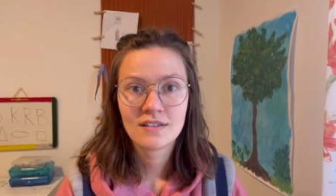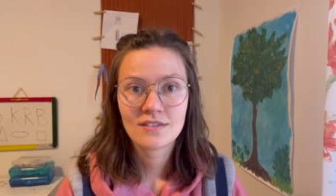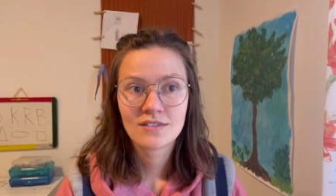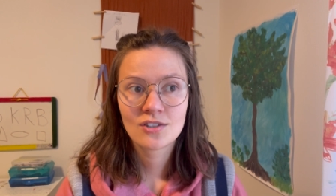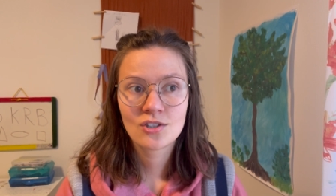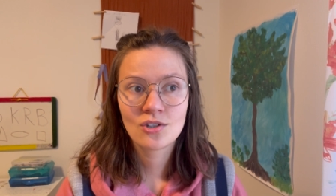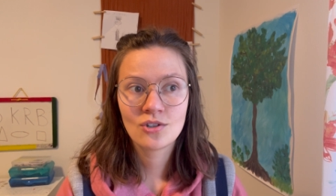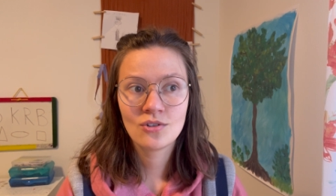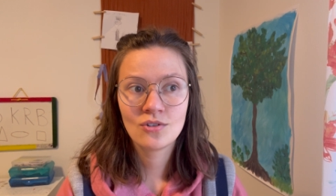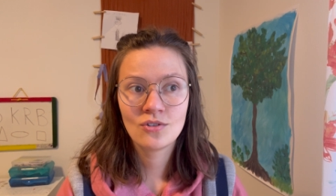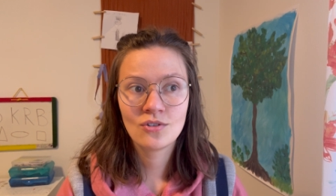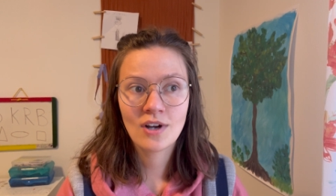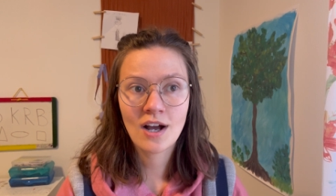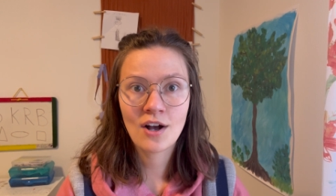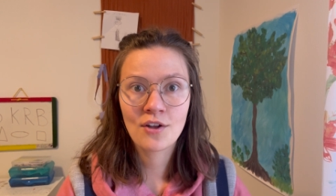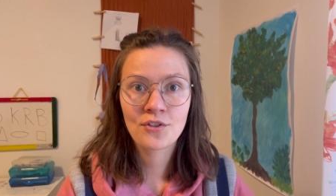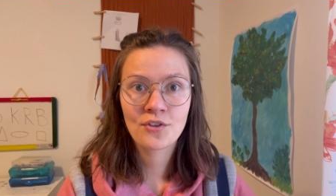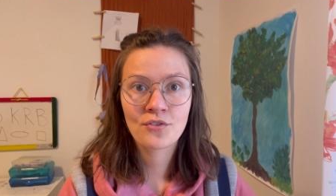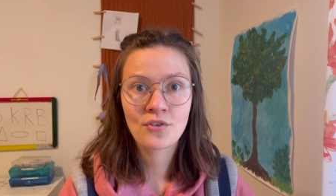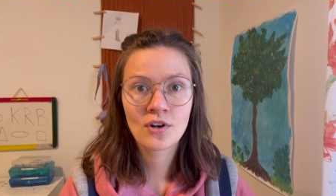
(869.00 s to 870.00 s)
to
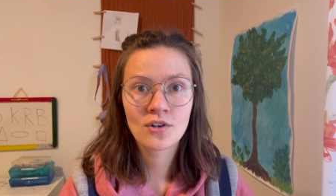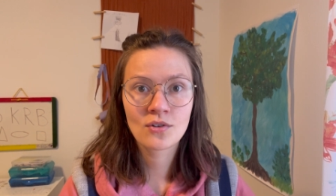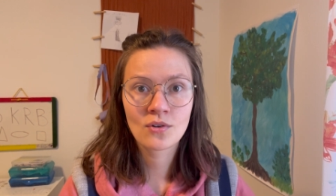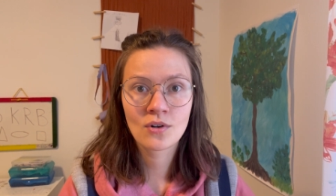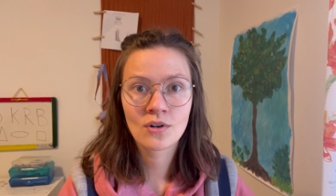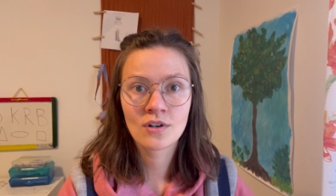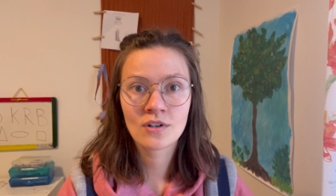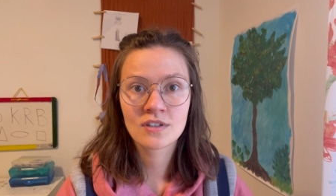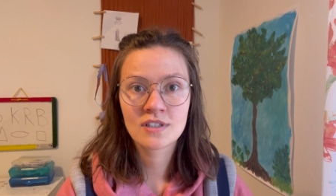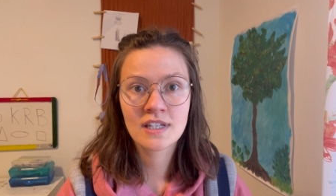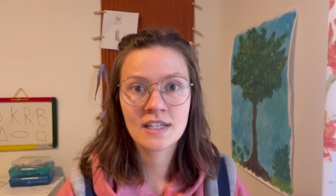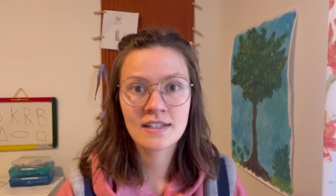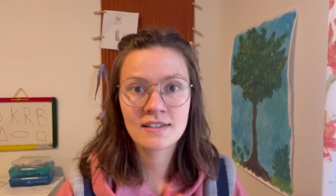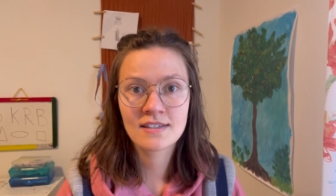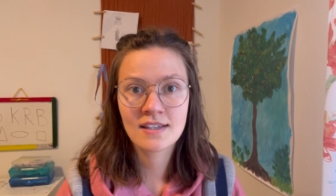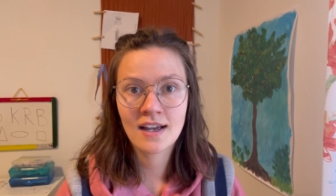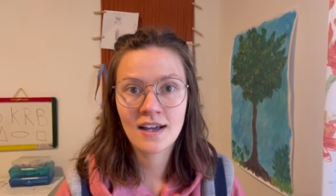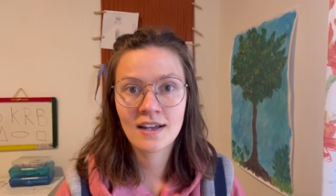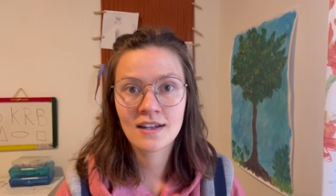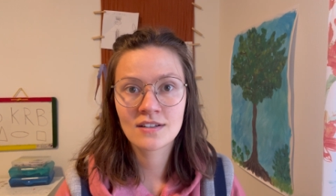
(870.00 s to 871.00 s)
out the front door to
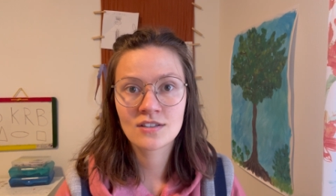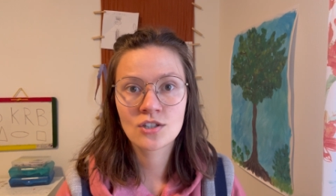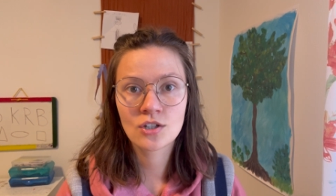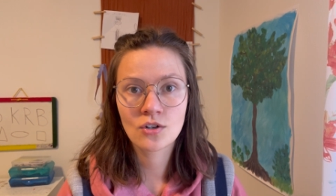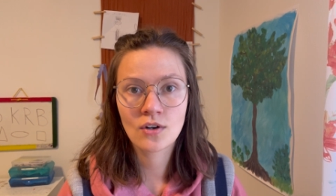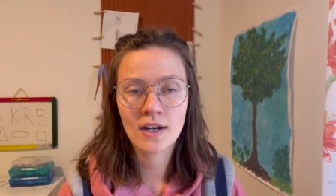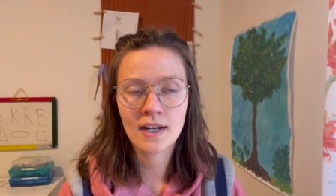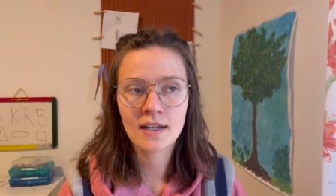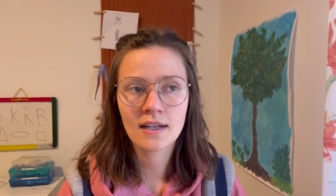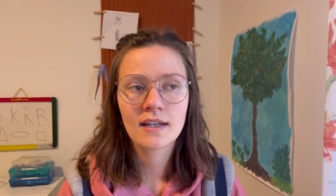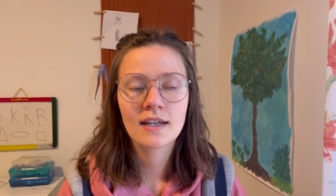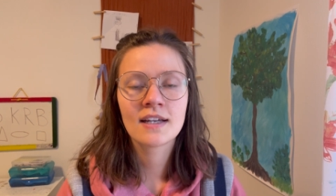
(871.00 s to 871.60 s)
inside to crate.